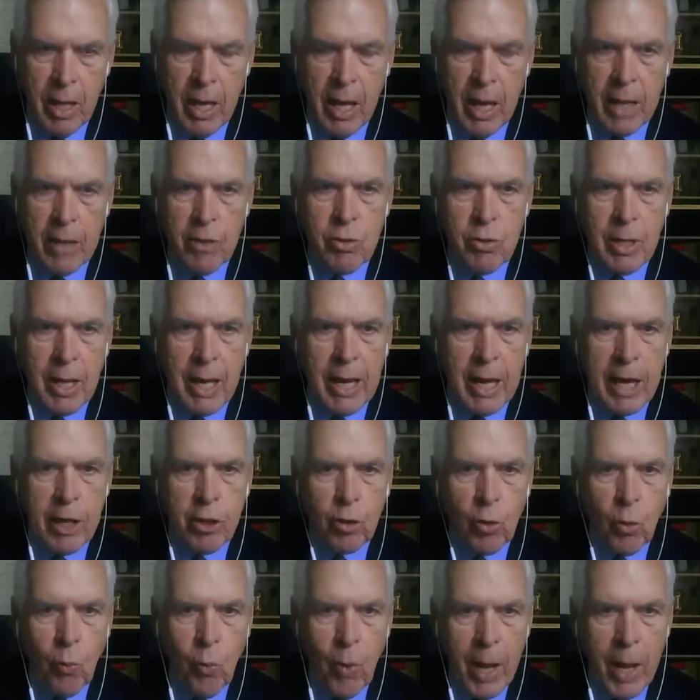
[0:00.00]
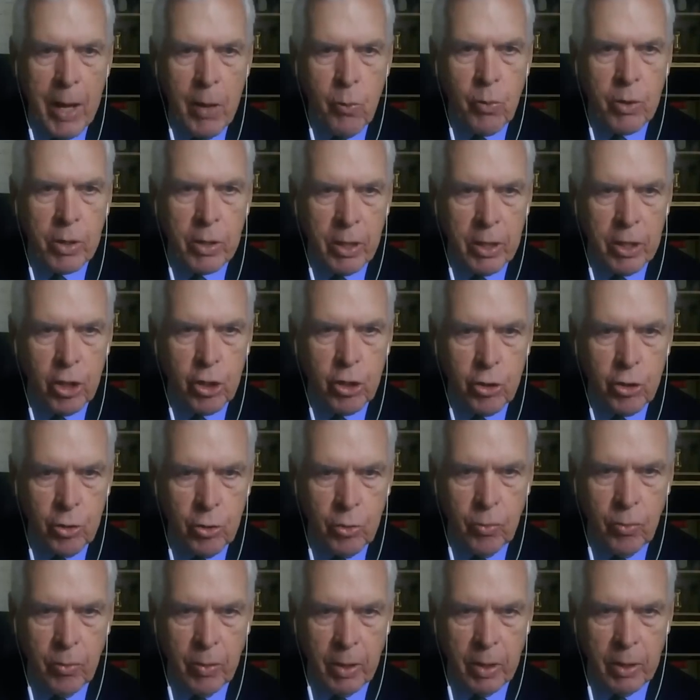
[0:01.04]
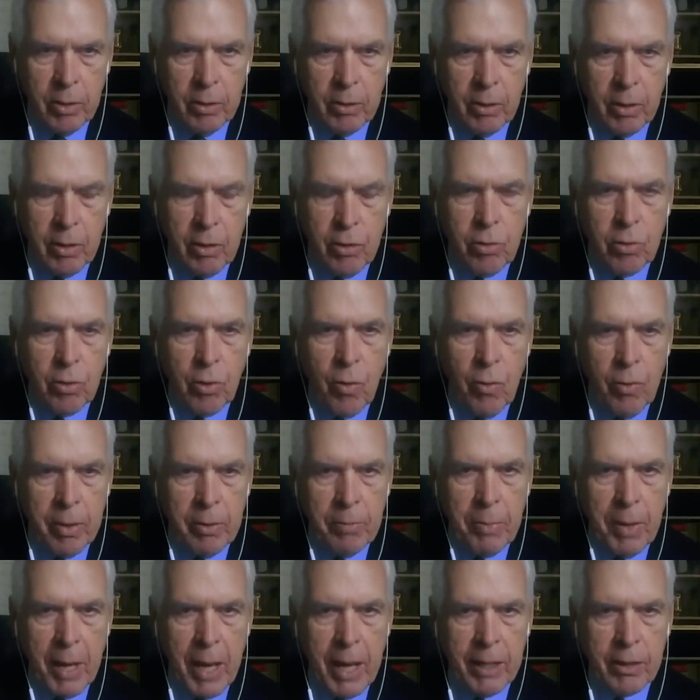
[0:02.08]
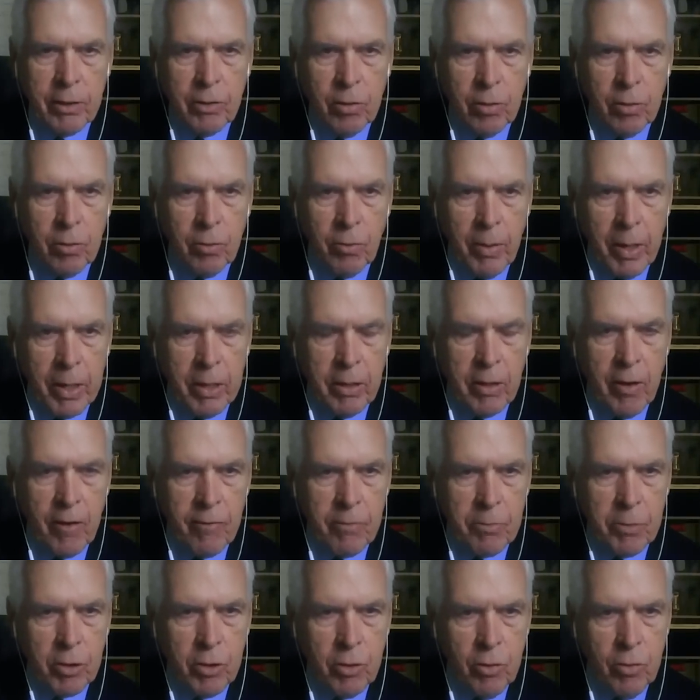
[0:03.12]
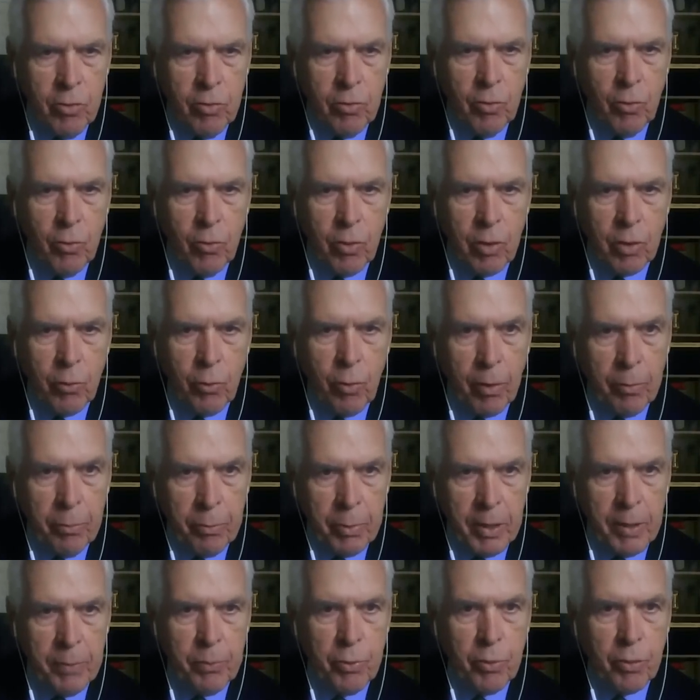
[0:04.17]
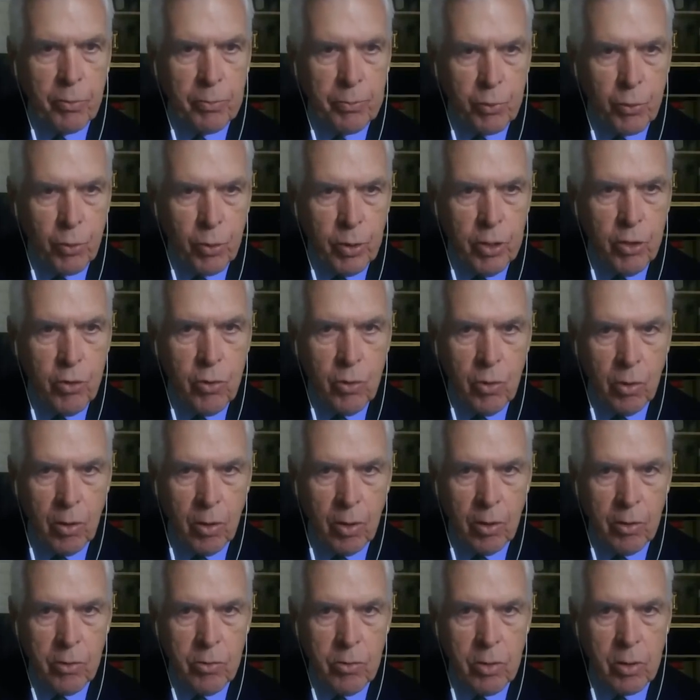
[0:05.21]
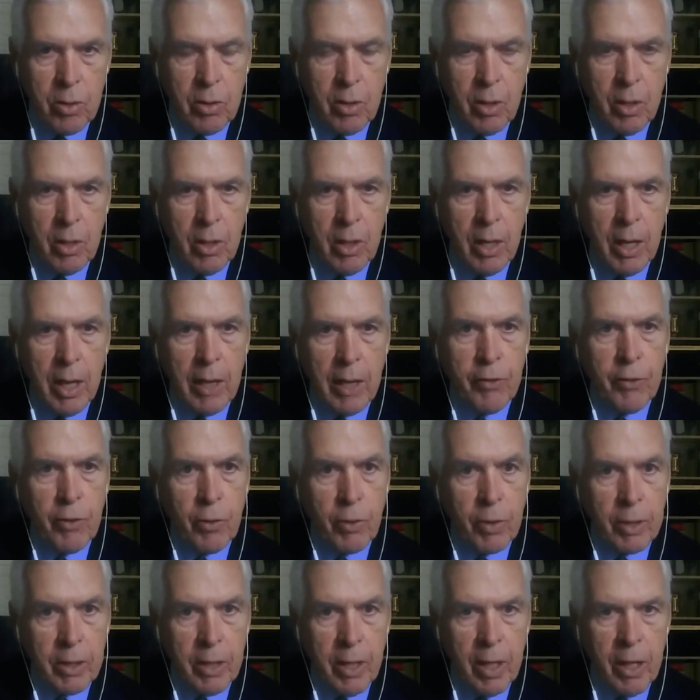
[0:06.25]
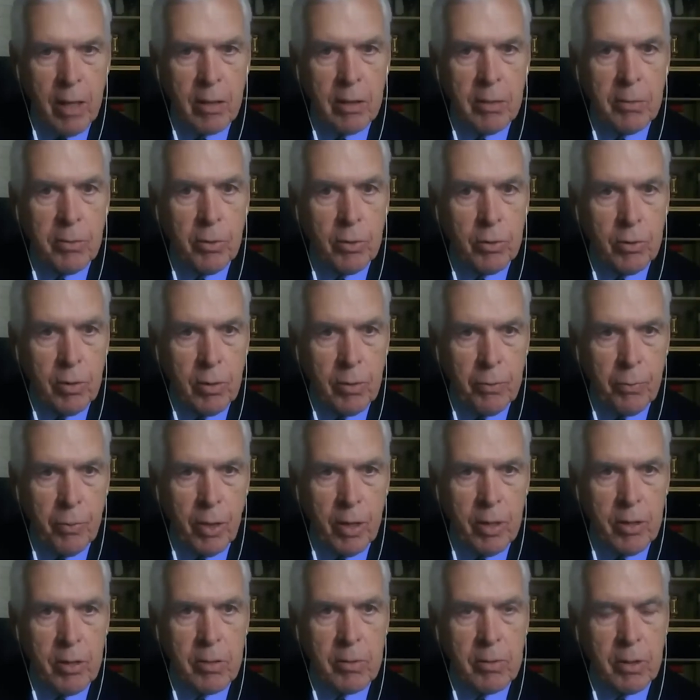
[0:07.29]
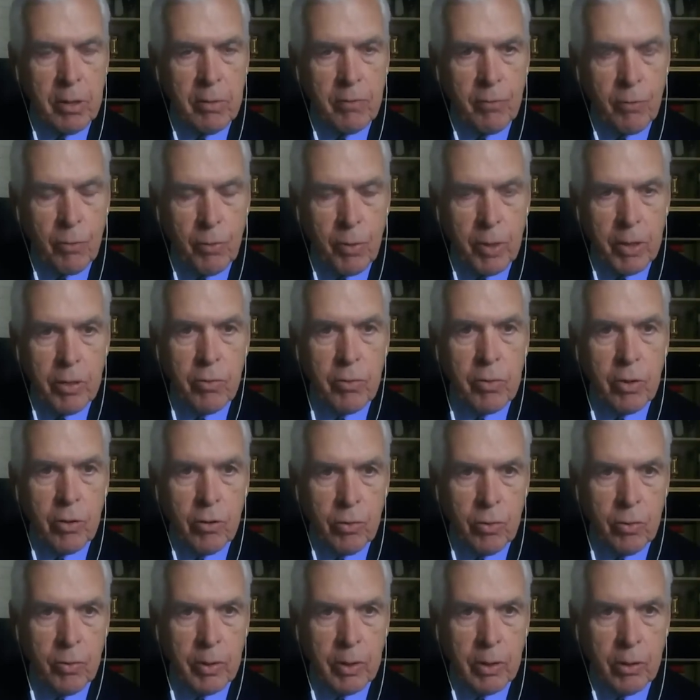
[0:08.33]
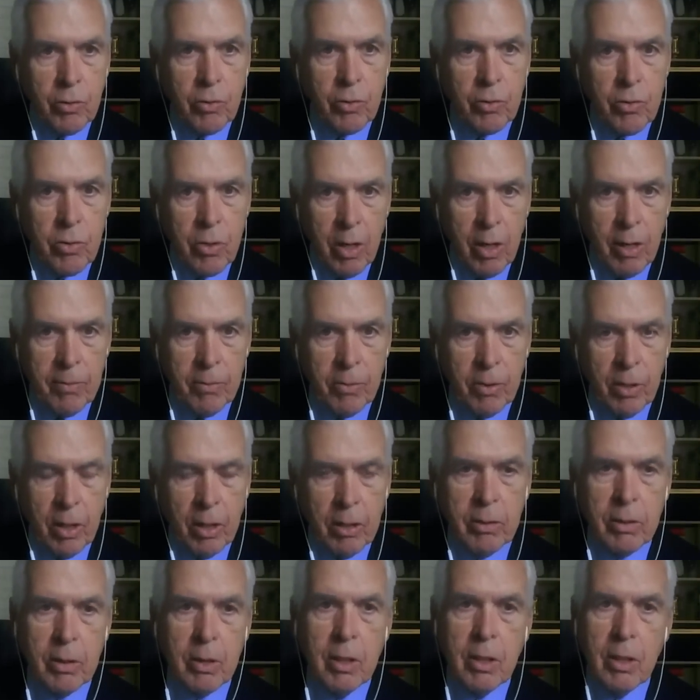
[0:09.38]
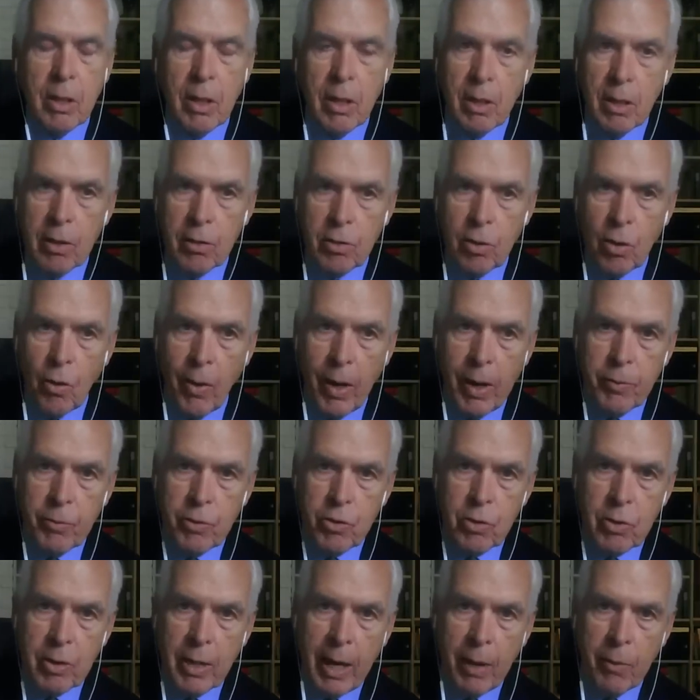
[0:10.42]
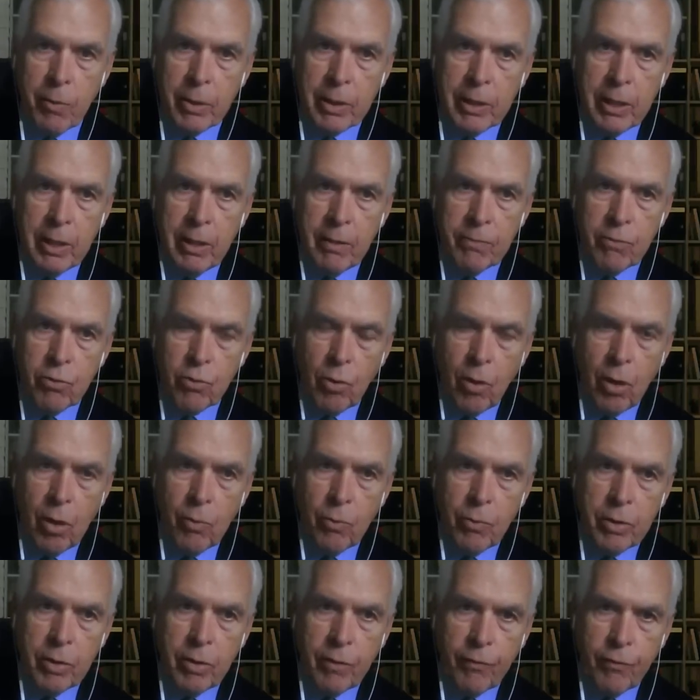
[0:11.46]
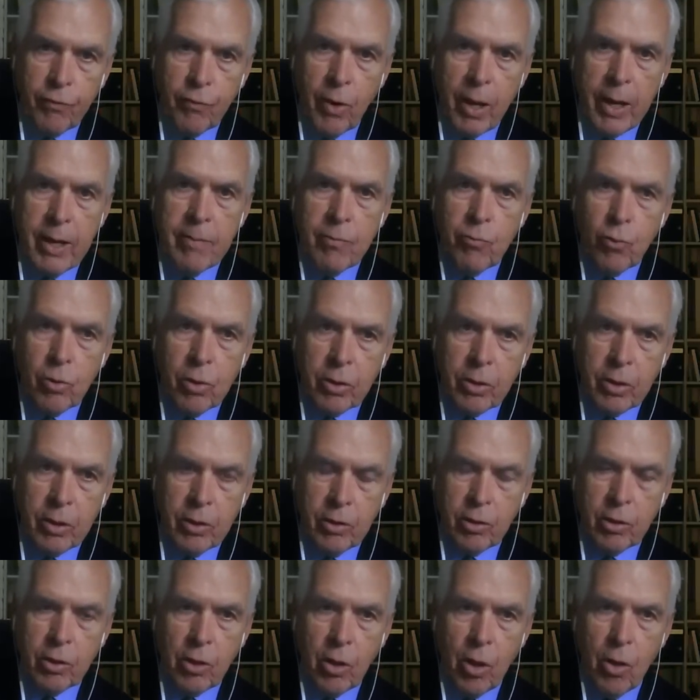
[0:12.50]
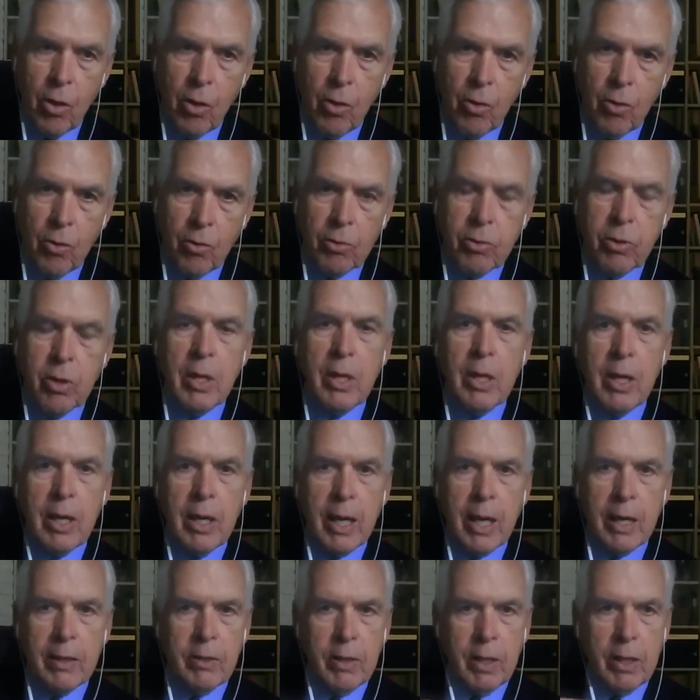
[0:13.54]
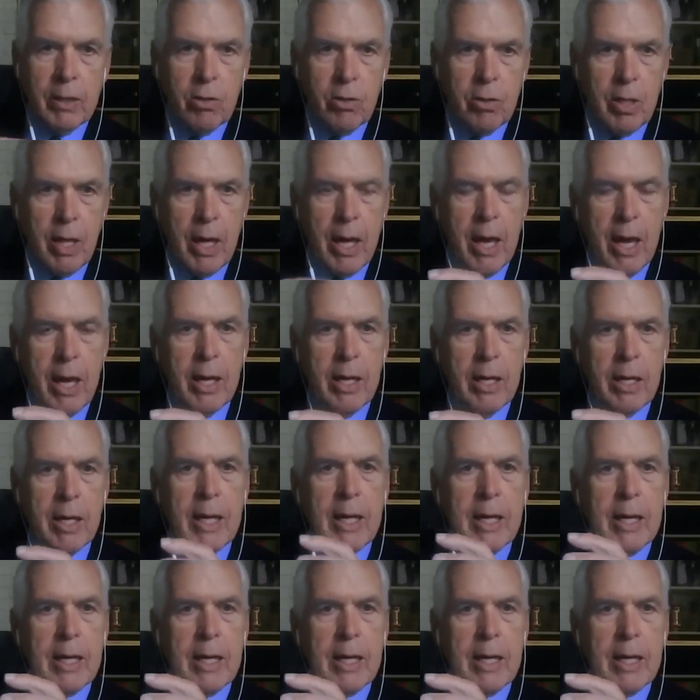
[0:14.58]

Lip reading: and say, and the way we're going to do it is going back to the way government used to work, where people are put in charge and they're accountable to the president for whether they're doing a good job or not. So I would start with the framework and the goals, and then say,